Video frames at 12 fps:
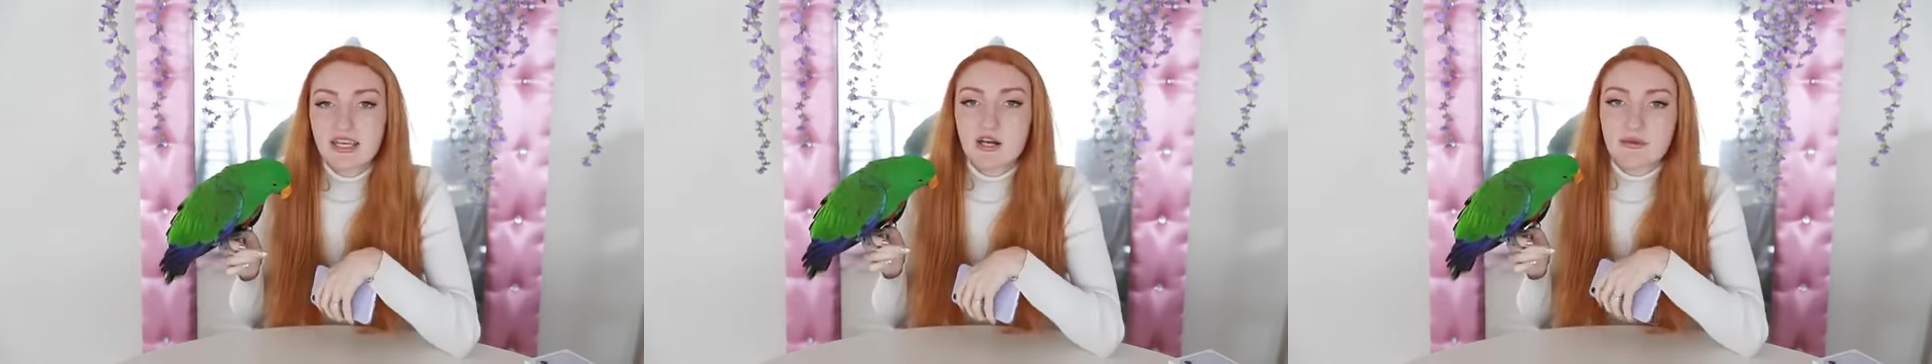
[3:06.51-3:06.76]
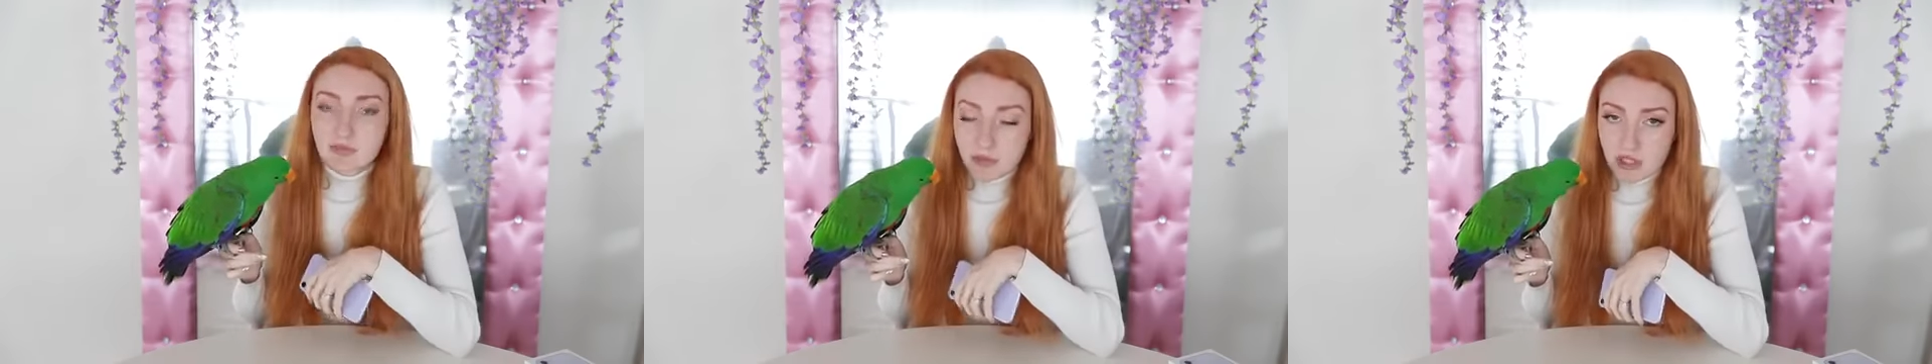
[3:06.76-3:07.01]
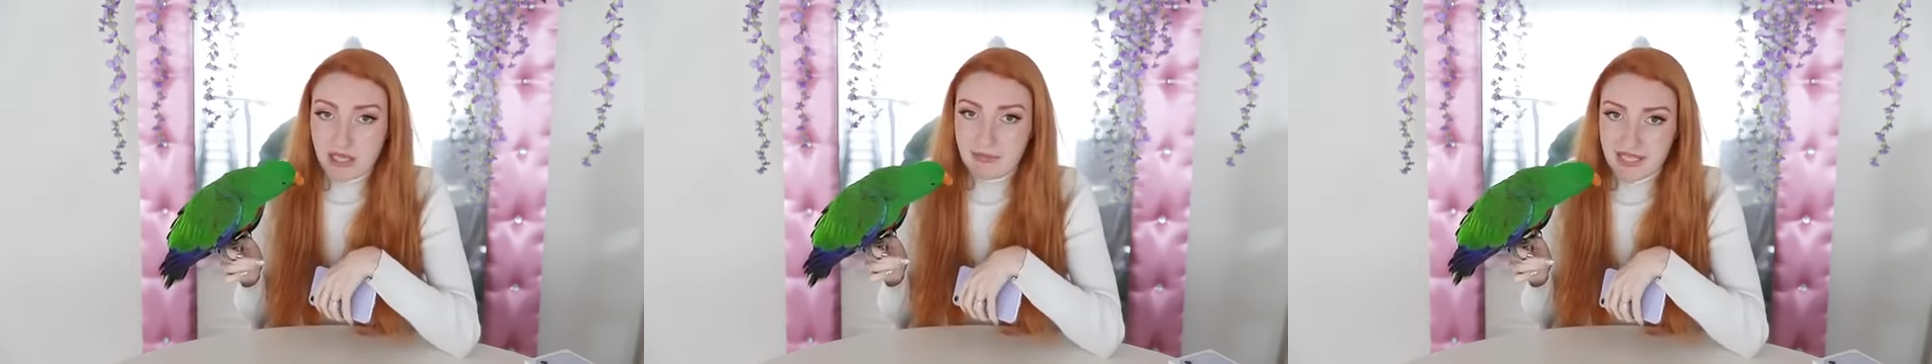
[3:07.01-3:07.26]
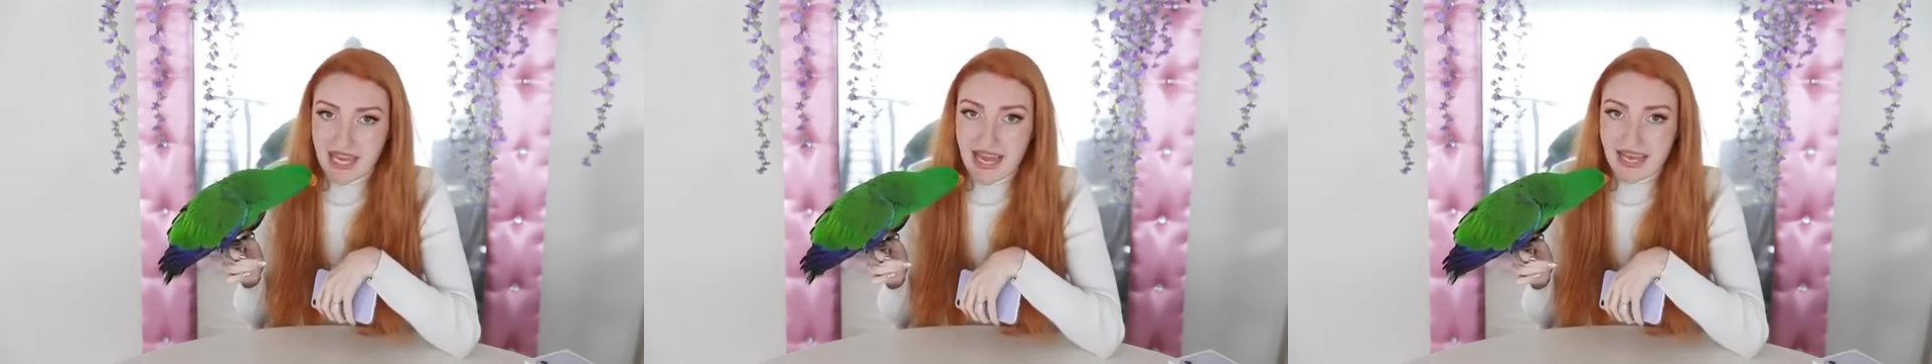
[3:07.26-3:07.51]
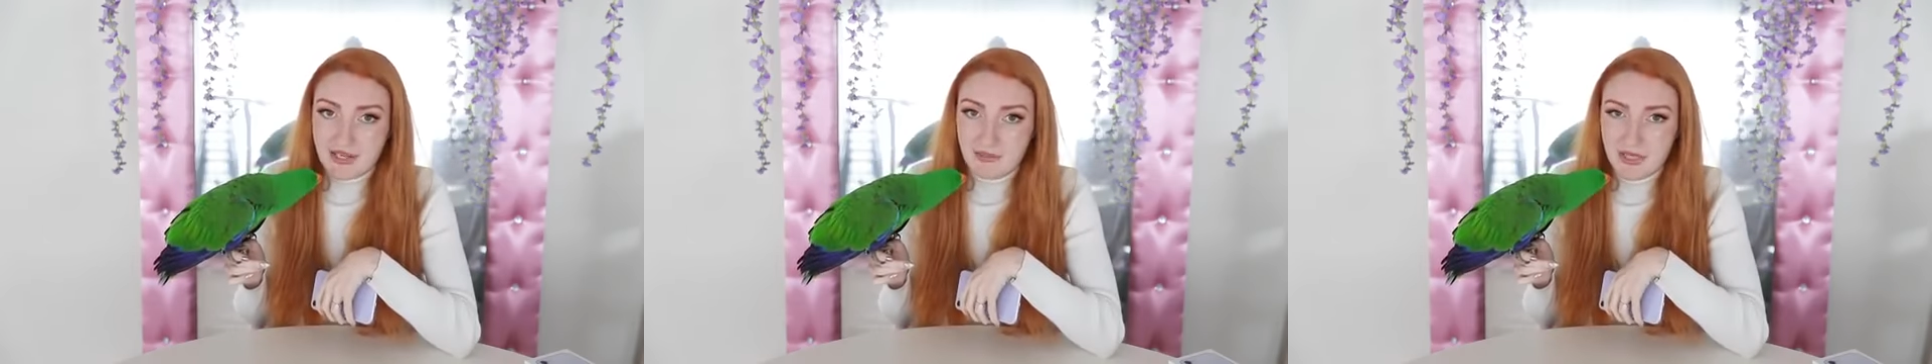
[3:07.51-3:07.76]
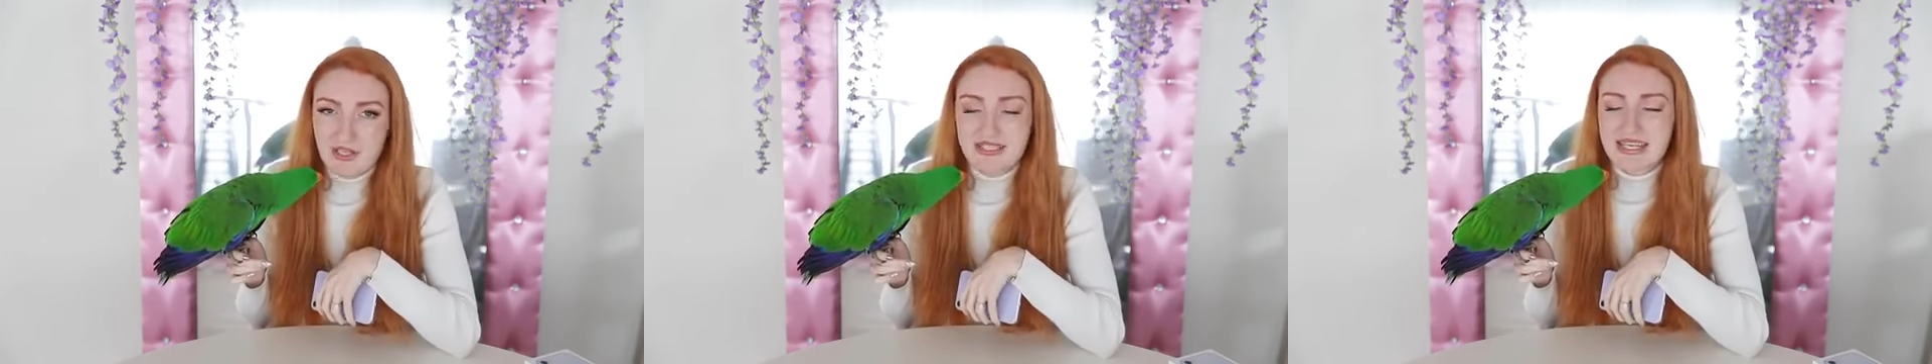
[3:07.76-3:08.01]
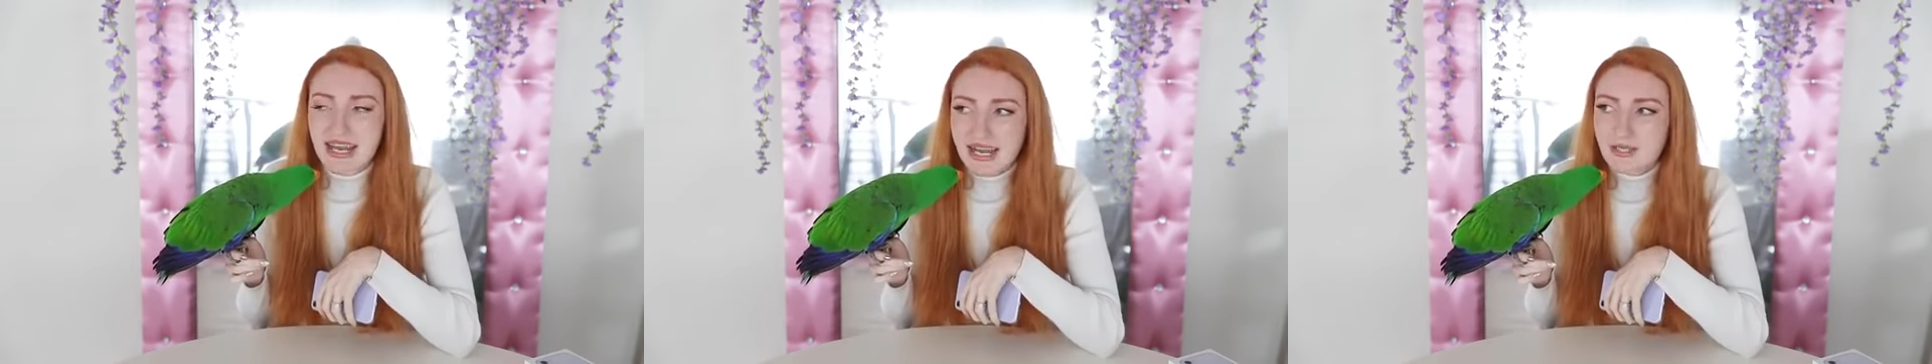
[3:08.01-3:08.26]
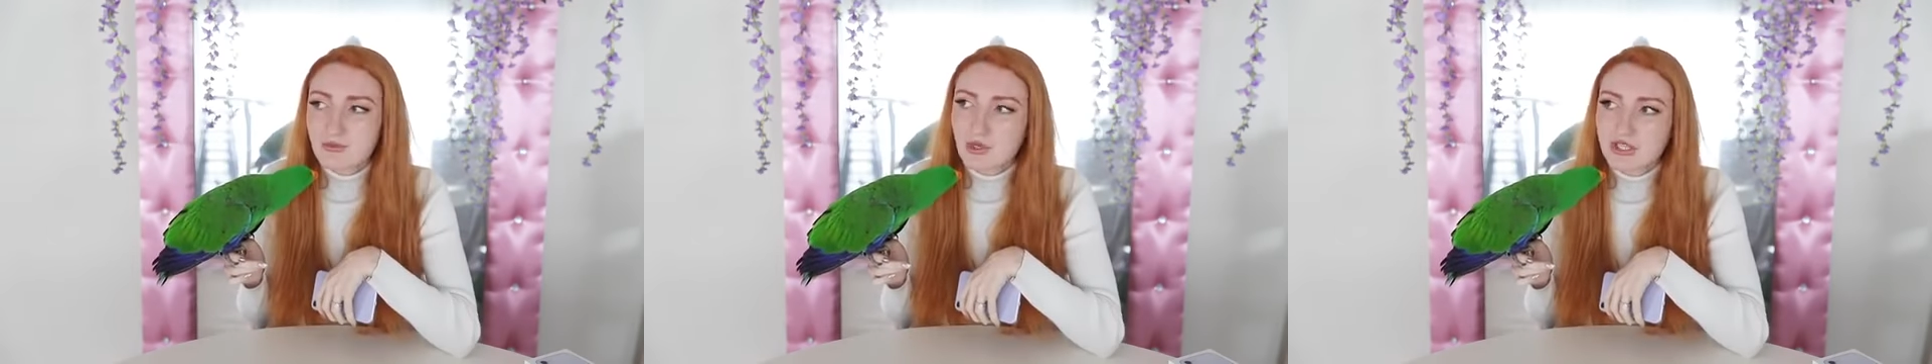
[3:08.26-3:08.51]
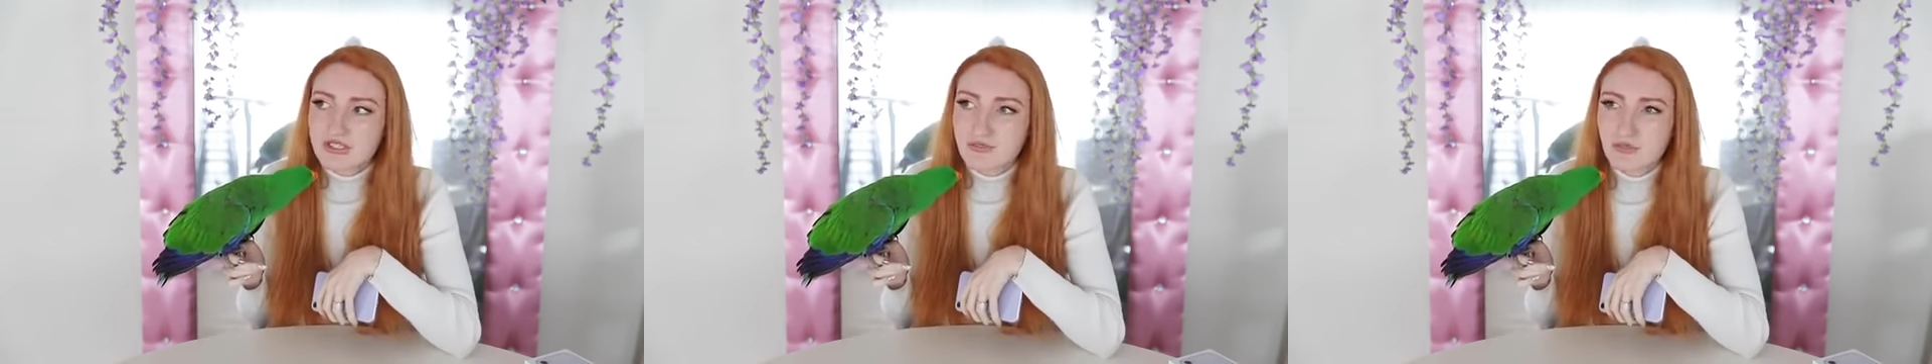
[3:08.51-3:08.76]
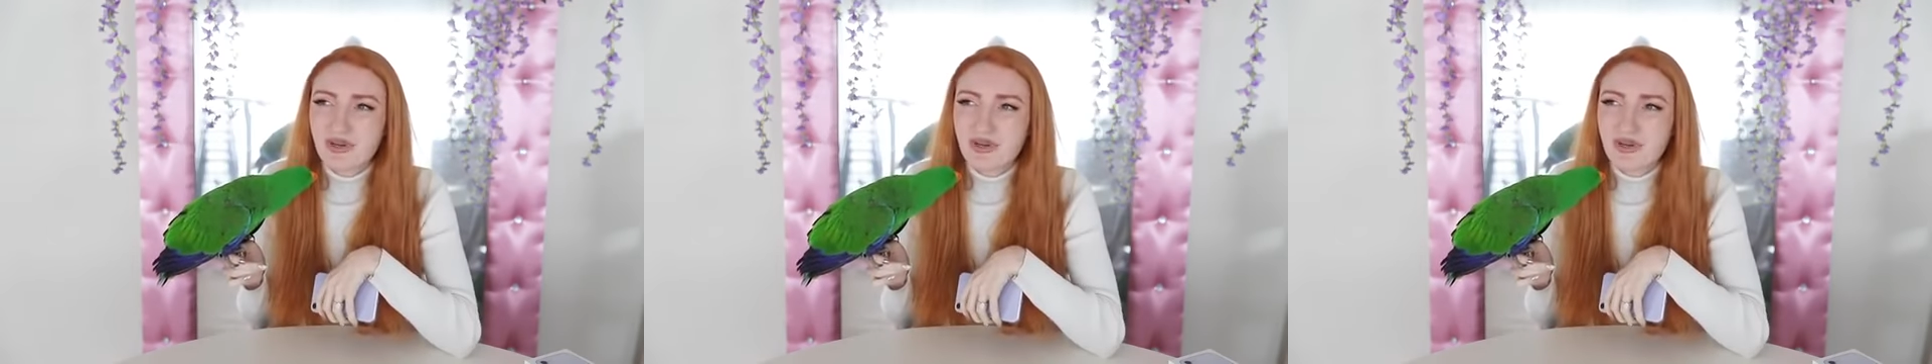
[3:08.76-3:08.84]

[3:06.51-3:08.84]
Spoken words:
Now I'm gonna pull up the ad because the ad was